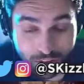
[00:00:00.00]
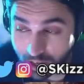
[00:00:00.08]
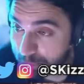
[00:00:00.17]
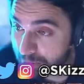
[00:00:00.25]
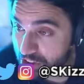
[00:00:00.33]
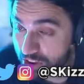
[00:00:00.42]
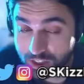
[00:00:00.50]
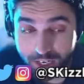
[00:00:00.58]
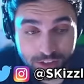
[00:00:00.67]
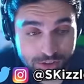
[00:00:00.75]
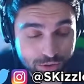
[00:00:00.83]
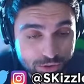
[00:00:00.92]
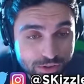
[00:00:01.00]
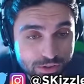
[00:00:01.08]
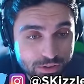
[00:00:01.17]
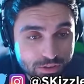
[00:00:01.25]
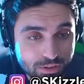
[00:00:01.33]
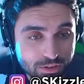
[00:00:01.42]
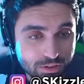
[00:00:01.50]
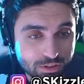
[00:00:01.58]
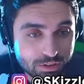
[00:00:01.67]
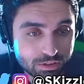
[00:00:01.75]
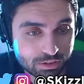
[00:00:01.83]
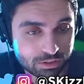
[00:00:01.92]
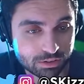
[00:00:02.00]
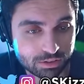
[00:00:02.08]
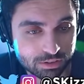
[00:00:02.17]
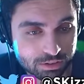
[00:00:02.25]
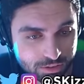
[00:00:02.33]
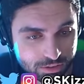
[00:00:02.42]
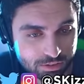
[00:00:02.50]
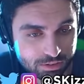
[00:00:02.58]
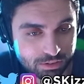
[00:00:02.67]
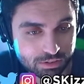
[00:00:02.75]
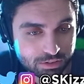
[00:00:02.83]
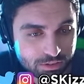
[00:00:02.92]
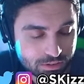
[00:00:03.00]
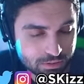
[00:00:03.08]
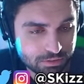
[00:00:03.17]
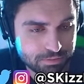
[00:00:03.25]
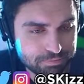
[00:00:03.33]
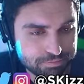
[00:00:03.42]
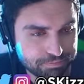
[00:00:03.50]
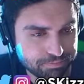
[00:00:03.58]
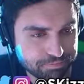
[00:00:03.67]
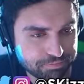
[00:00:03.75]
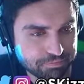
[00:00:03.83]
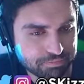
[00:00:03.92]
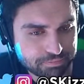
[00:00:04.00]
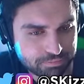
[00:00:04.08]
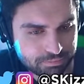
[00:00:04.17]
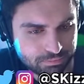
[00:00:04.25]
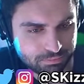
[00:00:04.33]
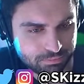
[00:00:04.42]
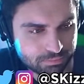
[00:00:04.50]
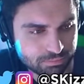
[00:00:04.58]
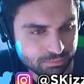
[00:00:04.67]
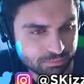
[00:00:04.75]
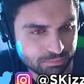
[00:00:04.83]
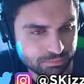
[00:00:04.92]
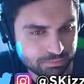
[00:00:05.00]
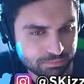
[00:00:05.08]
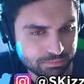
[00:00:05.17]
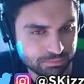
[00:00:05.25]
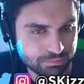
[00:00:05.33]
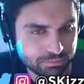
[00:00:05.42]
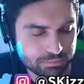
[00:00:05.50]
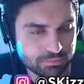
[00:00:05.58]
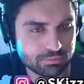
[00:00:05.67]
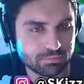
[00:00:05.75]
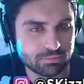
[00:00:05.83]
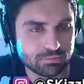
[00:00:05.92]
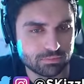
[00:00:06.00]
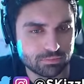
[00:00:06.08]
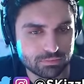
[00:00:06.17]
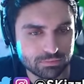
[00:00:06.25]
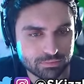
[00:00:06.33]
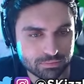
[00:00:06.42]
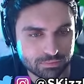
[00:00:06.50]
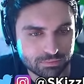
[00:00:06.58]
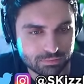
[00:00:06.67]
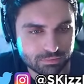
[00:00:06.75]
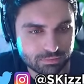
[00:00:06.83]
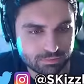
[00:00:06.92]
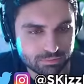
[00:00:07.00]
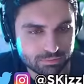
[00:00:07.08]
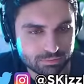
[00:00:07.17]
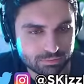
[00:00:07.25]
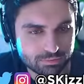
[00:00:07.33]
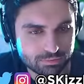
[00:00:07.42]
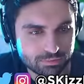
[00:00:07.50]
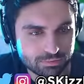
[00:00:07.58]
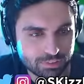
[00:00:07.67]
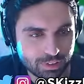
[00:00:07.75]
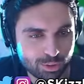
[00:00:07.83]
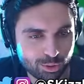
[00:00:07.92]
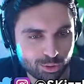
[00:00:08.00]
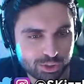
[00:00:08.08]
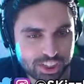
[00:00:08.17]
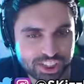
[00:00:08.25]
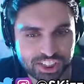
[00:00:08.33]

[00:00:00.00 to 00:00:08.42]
They got midget Some dinosaurs. quest Avowed will have you make difficult decisions with profound consequences, like this side quest you may encounter in Shatterscarp, the oh, third she.